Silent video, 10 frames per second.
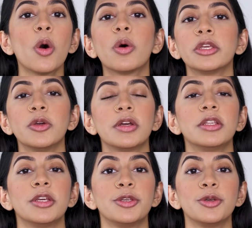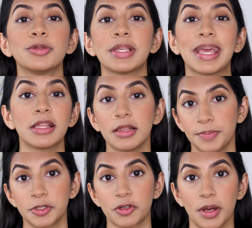or you can use a
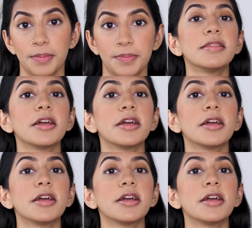lip scrub.